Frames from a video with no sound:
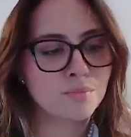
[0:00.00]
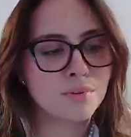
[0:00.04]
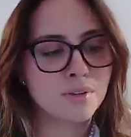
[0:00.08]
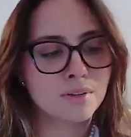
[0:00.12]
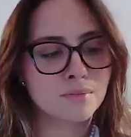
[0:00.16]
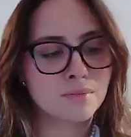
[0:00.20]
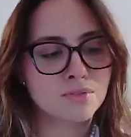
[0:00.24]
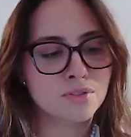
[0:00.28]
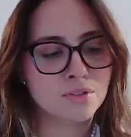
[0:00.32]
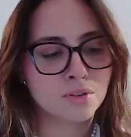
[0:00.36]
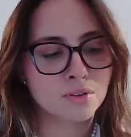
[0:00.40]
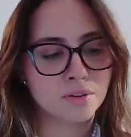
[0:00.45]
be
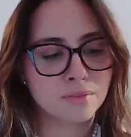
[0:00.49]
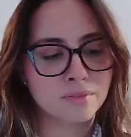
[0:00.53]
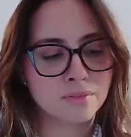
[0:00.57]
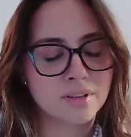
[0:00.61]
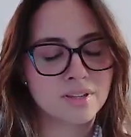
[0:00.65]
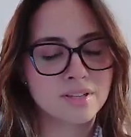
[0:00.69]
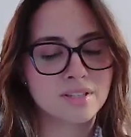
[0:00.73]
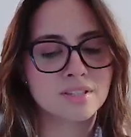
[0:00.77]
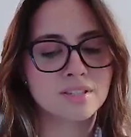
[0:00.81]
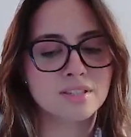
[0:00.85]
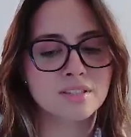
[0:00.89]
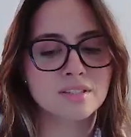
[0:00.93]
of
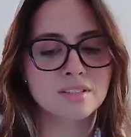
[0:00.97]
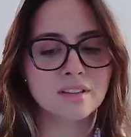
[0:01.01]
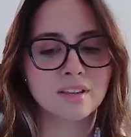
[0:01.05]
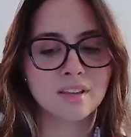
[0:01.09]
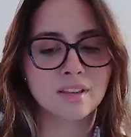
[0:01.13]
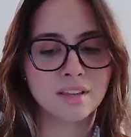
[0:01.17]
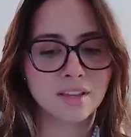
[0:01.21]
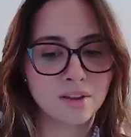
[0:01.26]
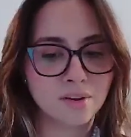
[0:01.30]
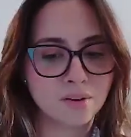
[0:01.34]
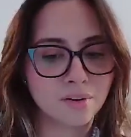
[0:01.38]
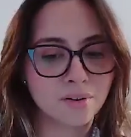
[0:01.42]
service
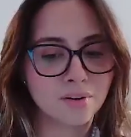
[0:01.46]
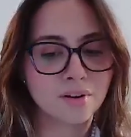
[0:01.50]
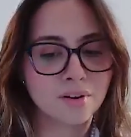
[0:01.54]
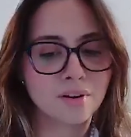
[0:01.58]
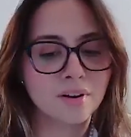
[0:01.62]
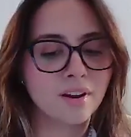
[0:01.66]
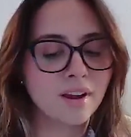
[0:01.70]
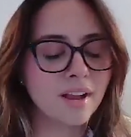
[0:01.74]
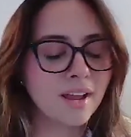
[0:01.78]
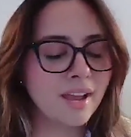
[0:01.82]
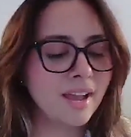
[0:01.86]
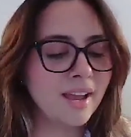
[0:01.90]

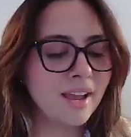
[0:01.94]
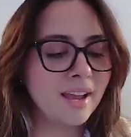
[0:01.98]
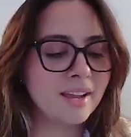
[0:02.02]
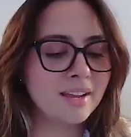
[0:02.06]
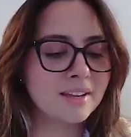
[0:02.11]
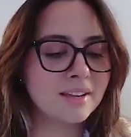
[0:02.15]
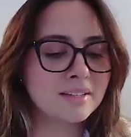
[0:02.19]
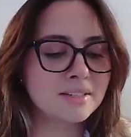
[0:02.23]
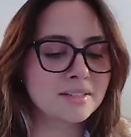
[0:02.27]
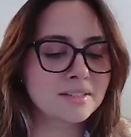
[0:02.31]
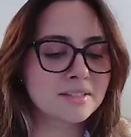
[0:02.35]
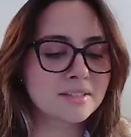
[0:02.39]
here
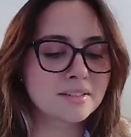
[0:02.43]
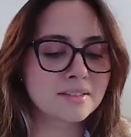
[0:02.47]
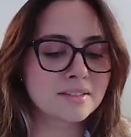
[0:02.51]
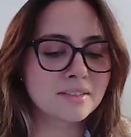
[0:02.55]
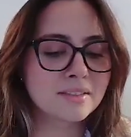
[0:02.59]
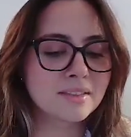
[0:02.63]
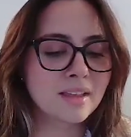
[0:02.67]
and